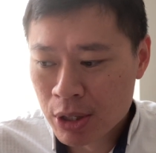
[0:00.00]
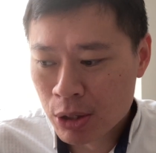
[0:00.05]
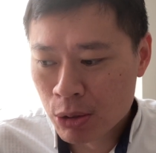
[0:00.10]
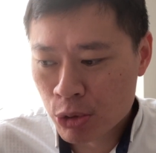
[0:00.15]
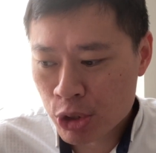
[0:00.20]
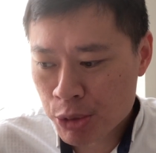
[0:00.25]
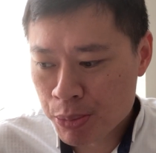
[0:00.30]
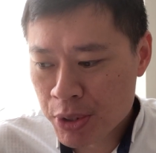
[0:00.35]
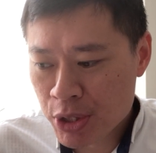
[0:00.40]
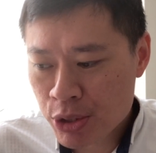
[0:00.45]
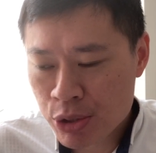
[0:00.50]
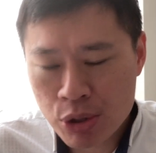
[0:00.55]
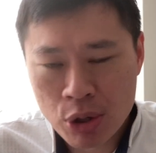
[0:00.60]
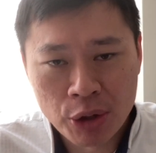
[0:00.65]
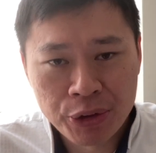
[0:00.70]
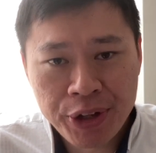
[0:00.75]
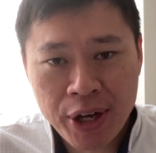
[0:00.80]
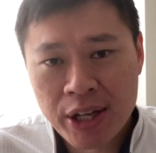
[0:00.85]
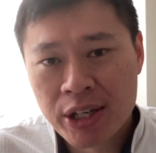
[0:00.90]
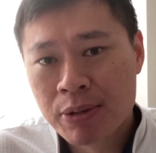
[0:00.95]
which means
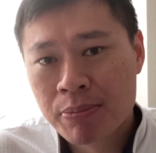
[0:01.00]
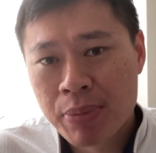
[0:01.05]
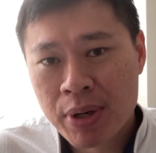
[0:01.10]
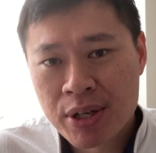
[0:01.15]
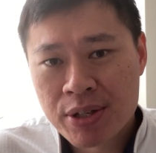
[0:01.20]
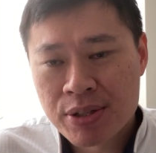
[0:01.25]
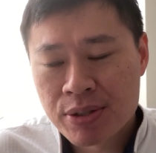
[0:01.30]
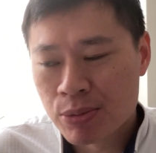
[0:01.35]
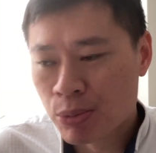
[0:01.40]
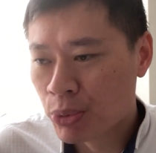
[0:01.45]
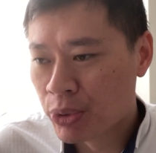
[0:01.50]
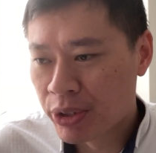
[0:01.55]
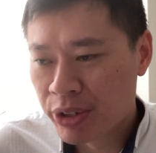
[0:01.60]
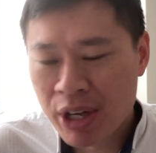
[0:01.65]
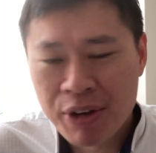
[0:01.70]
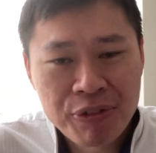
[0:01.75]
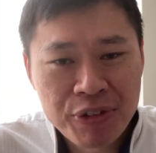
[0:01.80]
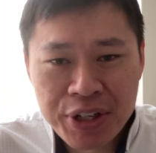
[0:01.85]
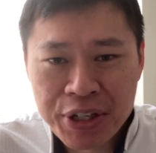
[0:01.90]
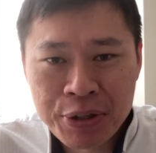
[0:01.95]
your tenant base would definitely